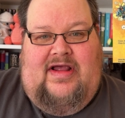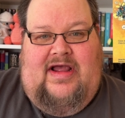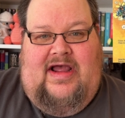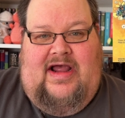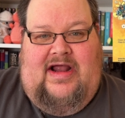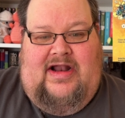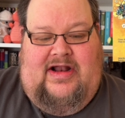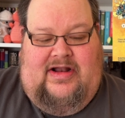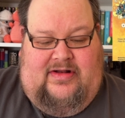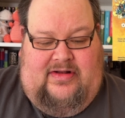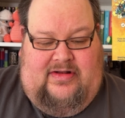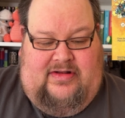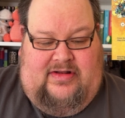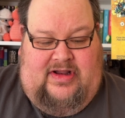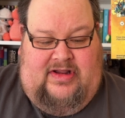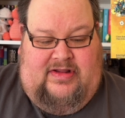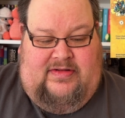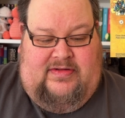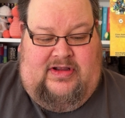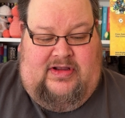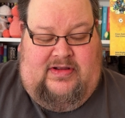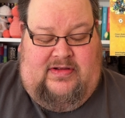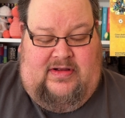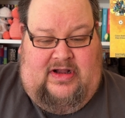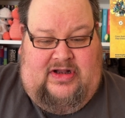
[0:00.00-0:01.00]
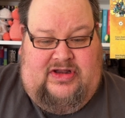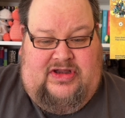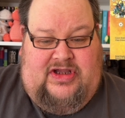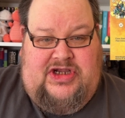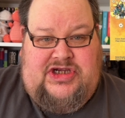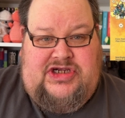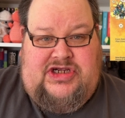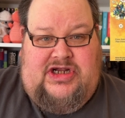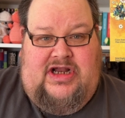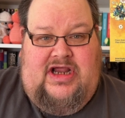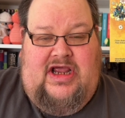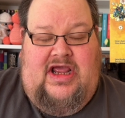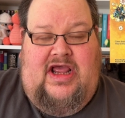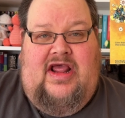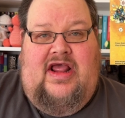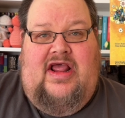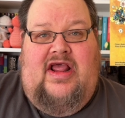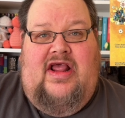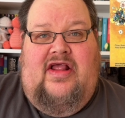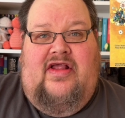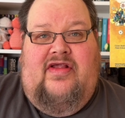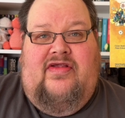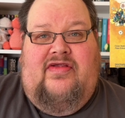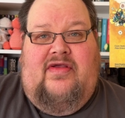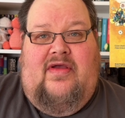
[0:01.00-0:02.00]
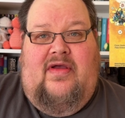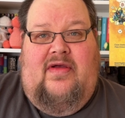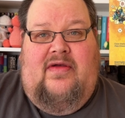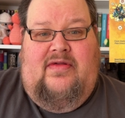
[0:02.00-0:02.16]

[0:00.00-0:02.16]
and this edition is